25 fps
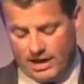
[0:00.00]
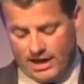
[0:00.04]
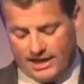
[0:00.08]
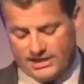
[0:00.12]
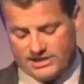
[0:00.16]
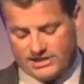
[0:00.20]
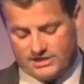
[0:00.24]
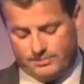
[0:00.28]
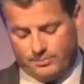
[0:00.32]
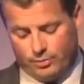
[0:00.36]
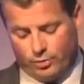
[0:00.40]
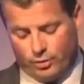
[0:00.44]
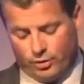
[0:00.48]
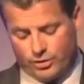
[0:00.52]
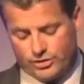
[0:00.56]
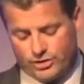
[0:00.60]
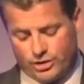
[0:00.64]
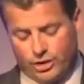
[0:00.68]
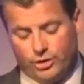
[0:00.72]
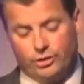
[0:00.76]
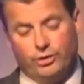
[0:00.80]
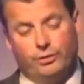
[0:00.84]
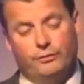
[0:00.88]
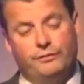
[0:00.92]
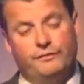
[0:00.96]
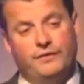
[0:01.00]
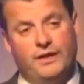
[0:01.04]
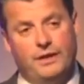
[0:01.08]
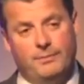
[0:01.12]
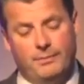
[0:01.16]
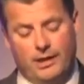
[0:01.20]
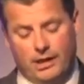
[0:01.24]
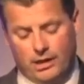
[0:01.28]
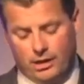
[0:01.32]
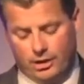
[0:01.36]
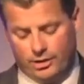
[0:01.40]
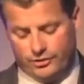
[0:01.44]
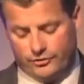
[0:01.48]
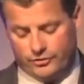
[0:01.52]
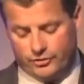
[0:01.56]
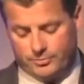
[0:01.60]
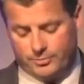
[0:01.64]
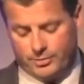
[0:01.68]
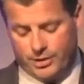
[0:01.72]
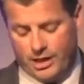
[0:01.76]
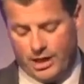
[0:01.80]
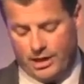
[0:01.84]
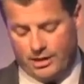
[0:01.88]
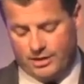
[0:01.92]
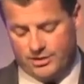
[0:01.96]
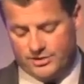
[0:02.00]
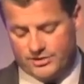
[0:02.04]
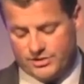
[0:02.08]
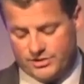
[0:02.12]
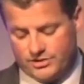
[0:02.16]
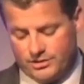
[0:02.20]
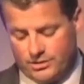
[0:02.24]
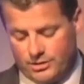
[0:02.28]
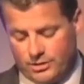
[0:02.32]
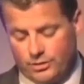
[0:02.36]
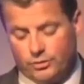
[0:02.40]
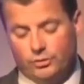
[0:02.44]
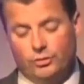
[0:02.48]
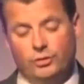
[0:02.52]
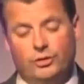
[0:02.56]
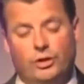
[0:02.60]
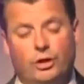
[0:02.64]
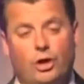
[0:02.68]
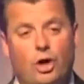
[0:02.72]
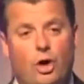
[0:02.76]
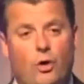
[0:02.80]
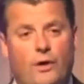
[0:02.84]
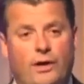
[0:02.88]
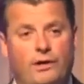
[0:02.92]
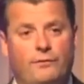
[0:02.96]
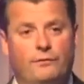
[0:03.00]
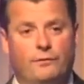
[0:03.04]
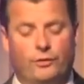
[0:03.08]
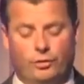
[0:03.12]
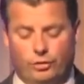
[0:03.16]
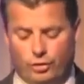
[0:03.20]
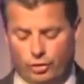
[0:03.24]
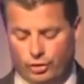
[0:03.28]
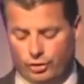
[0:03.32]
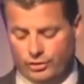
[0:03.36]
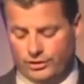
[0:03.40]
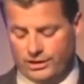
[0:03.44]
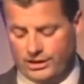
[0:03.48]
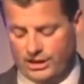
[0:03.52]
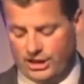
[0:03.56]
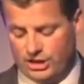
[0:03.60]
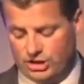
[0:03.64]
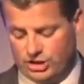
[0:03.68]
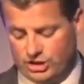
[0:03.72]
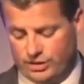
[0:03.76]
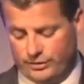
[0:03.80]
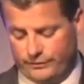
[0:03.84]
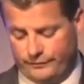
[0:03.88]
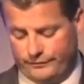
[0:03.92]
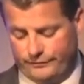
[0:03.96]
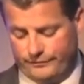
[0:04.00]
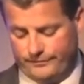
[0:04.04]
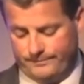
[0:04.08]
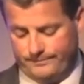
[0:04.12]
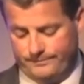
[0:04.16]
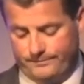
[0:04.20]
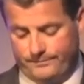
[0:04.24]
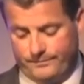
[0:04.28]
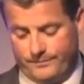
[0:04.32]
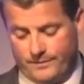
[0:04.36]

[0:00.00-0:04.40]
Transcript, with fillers: and supports other female entrepreneurs through the Going for Growth initiative.